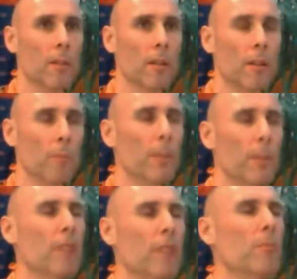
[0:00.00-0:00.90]
in that
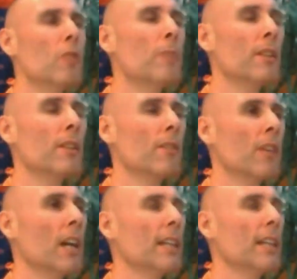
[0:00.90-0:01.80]
big
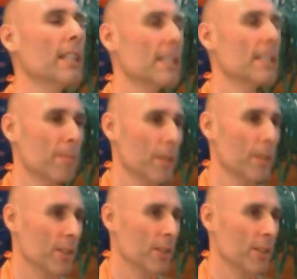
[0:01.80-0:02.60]
movement of kindness and